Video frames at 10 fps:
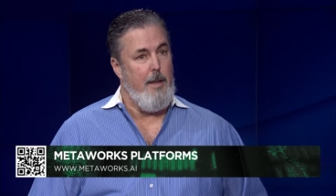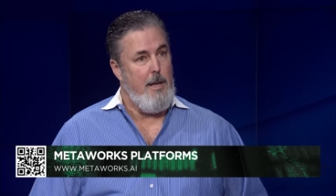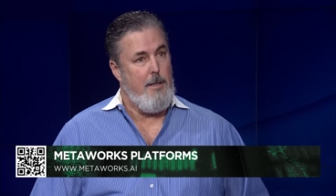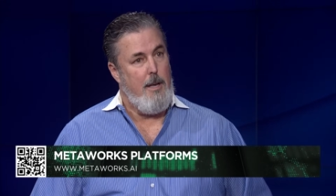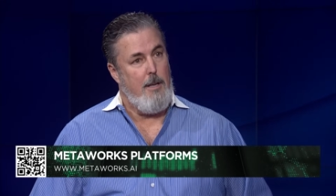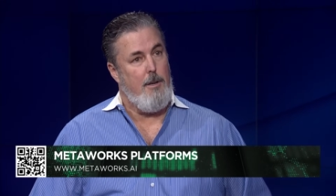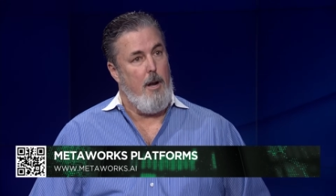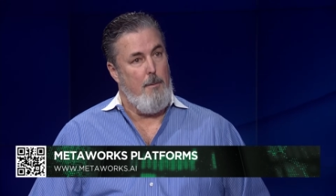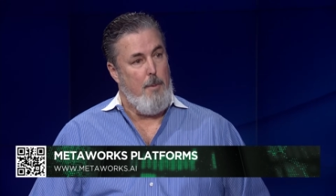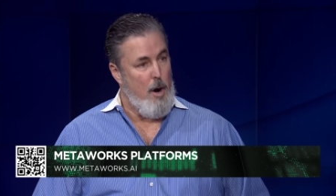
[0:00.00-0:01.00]
The headsets
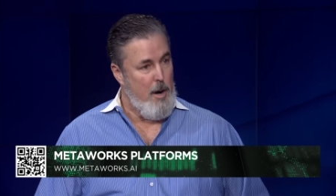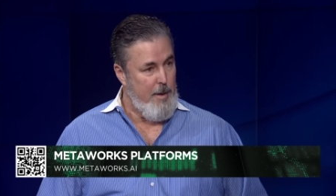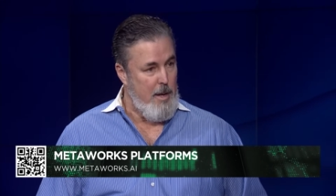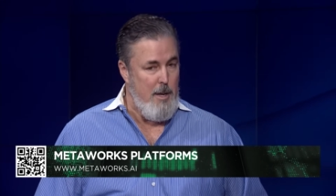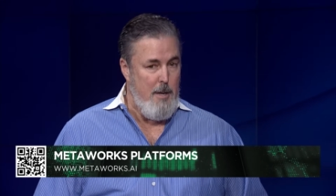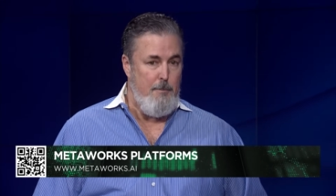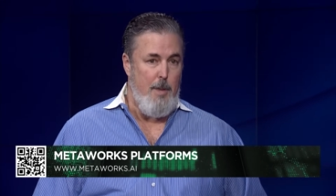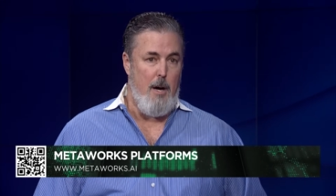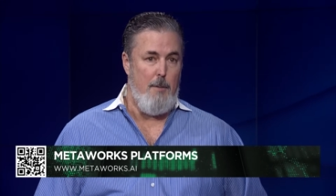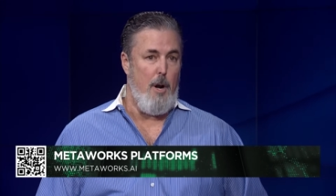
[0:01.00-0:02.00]
are part of it, mm
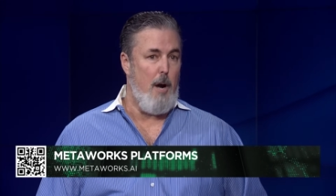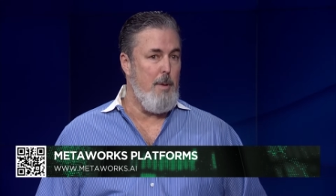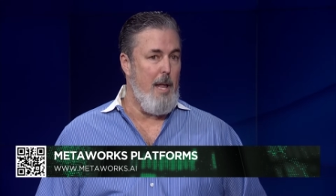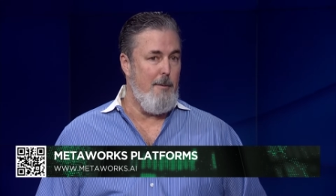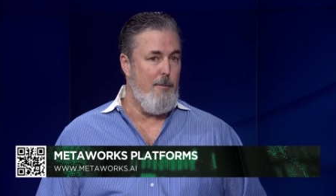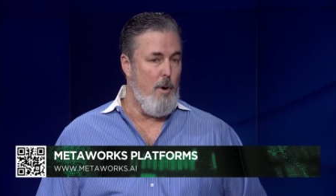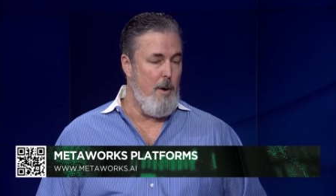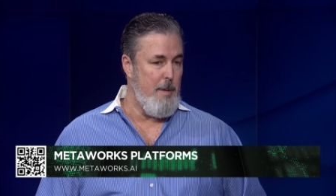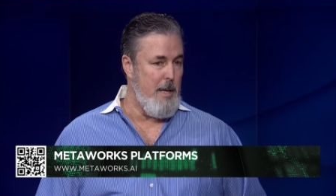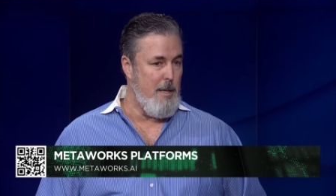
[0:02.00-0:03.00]
-hmm. Uh, but our
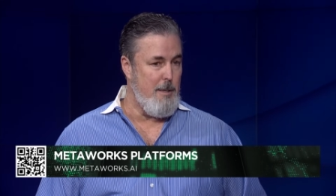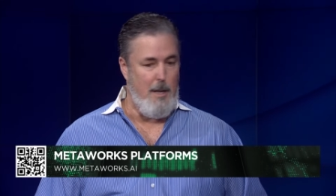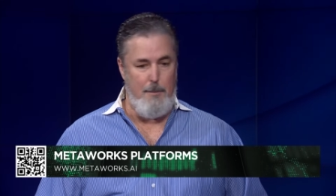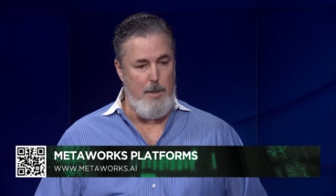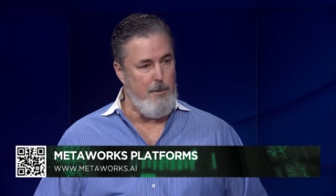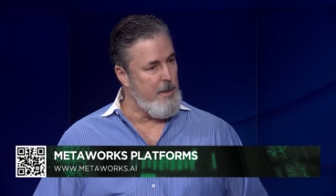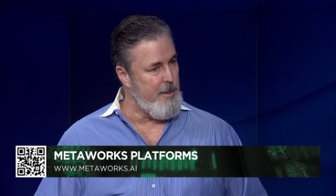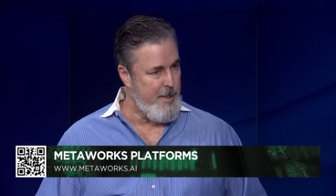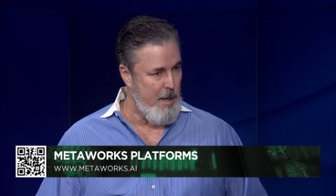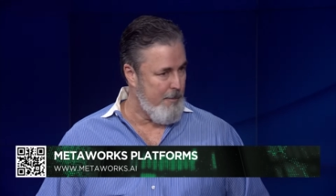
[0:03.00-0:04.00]
platform is can be used on
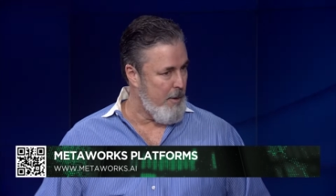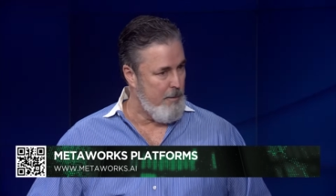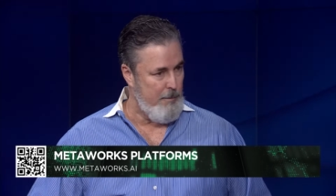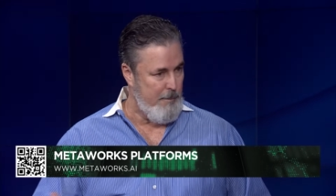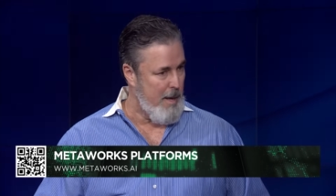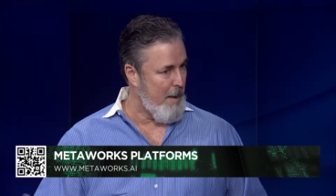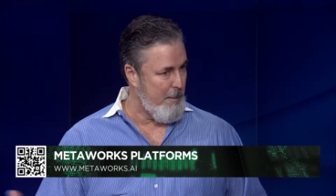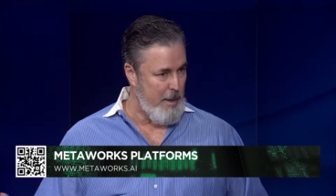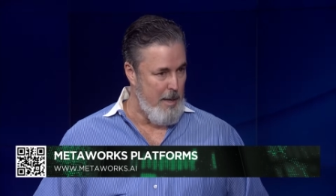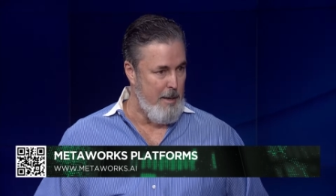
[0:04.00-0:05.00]
your cell phone,
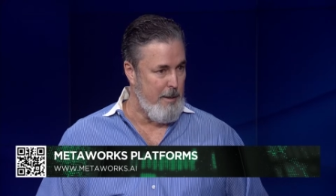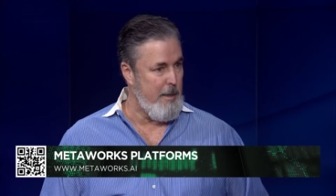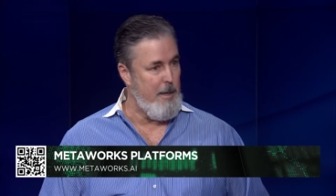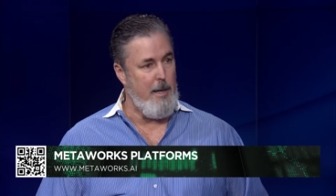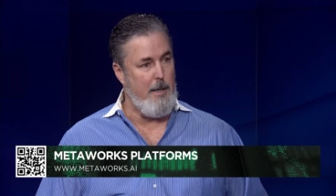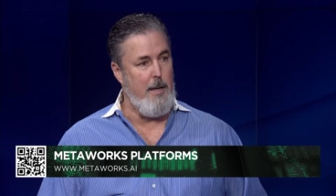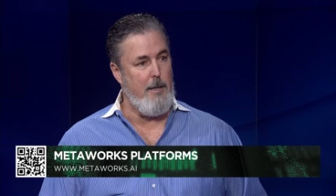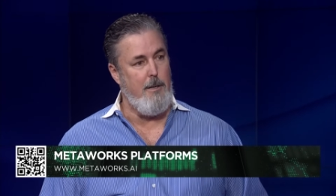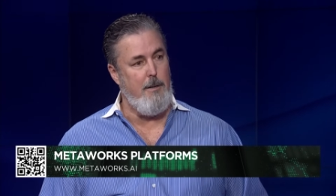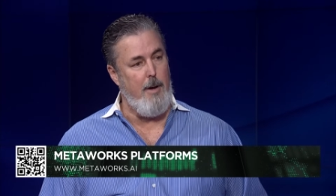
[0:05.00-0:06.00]
tablet, any internet
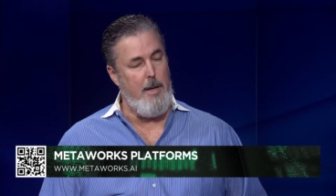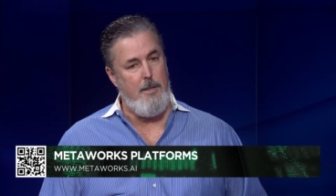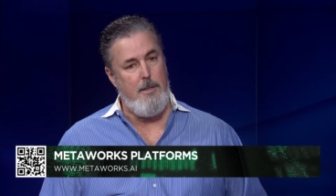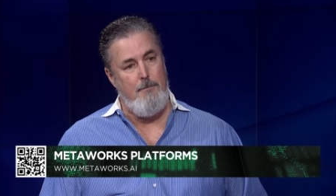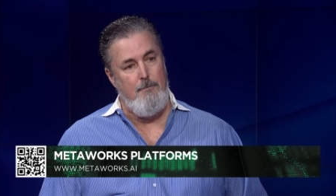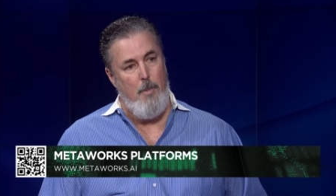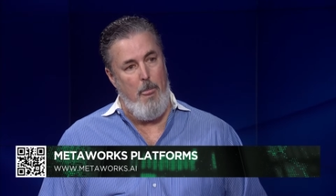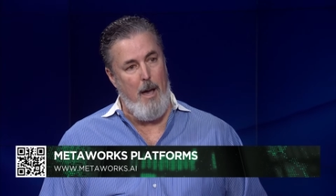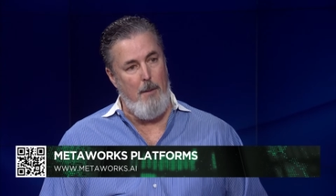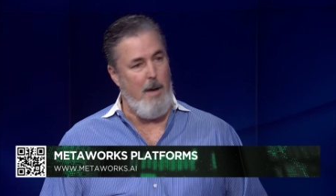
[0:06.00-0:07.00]
connected device.
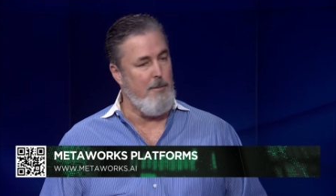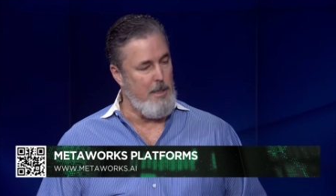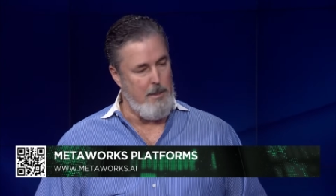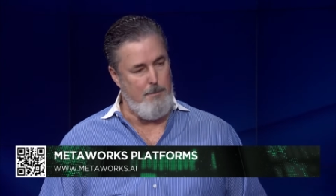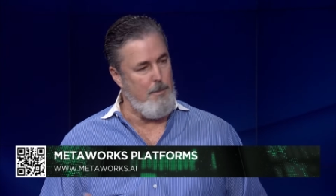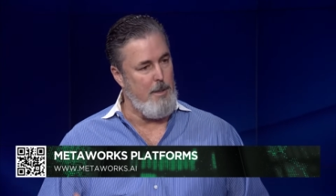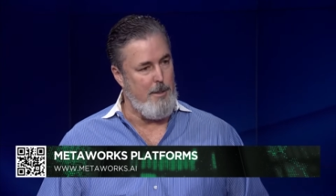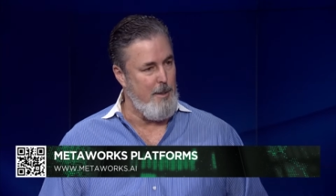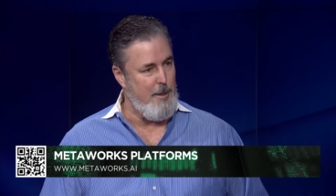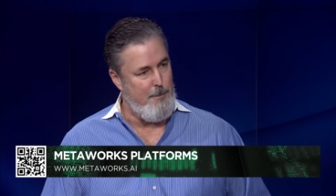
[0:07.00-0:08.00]
Now, um, obviously, it's,
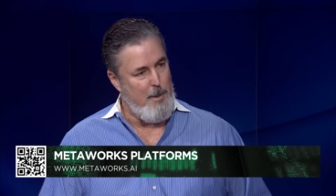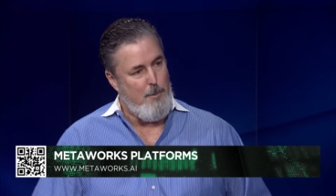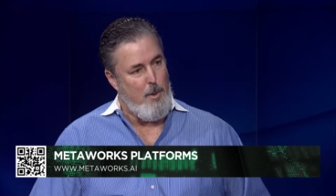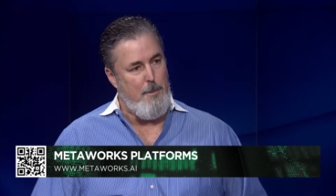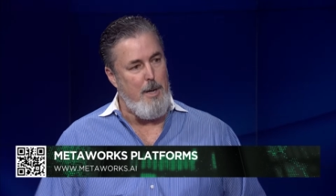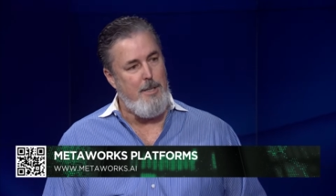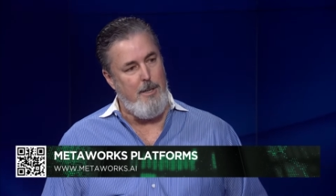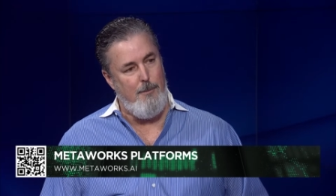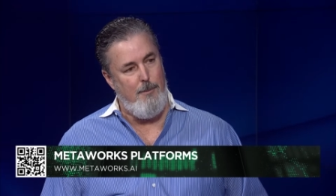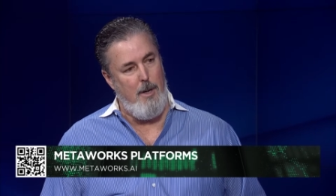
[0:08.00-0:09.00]
it's, it's much more
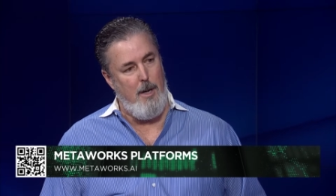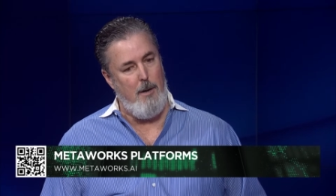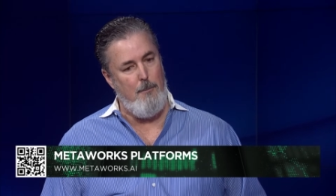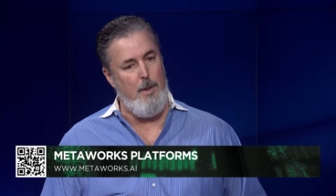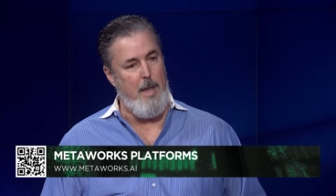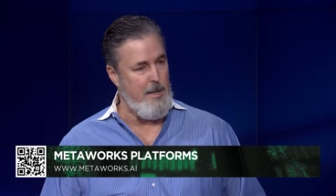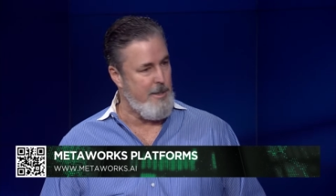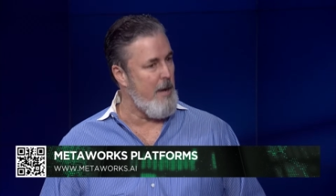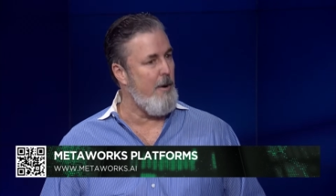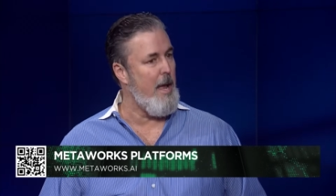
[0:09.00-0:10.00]
immersive um, with
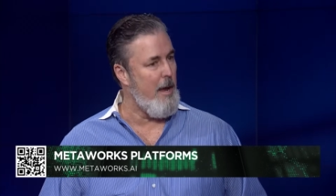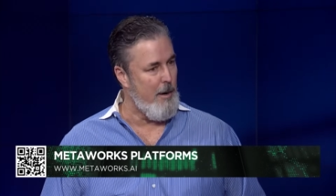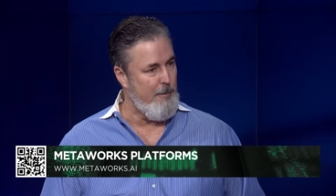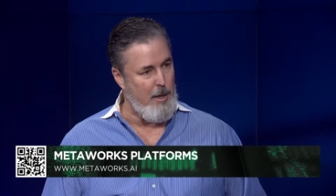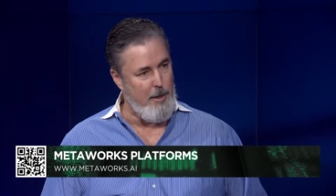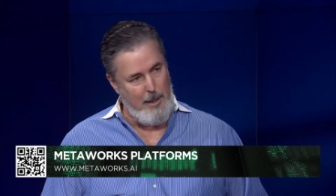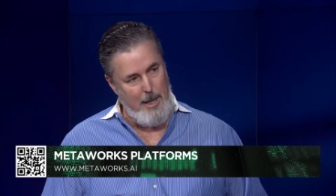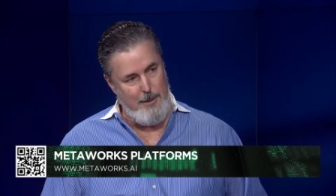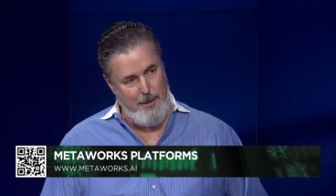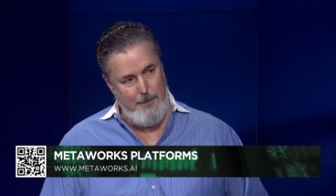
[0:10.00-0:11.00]
headset or AR, VR
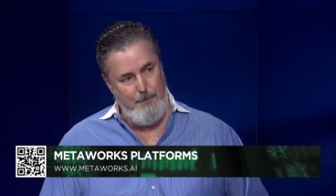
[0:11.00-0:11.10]
glasses.